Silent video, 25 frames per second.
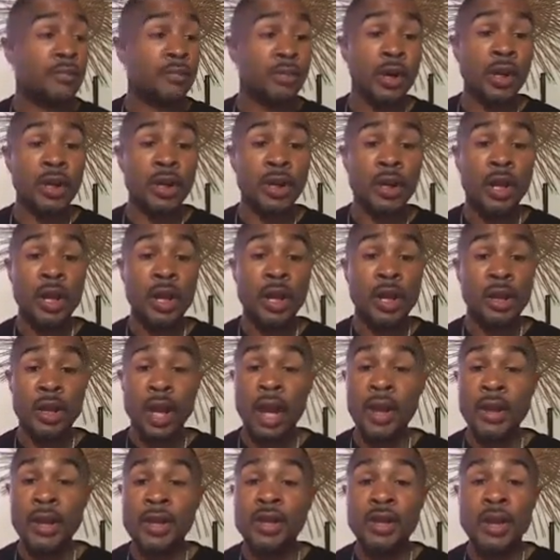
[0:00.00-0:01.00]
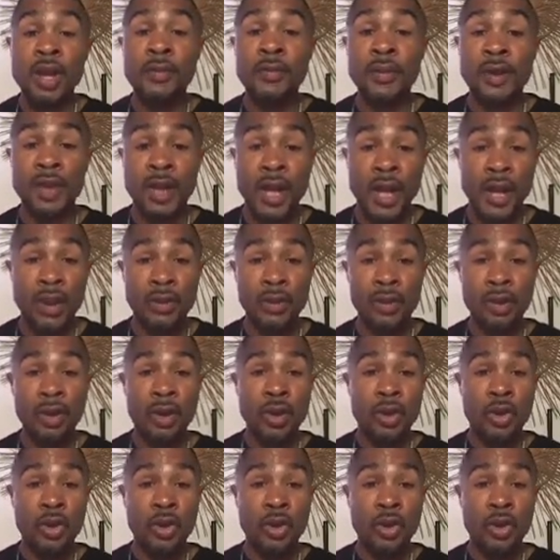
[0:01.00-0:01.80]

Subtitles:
bullied, y'all need to come together.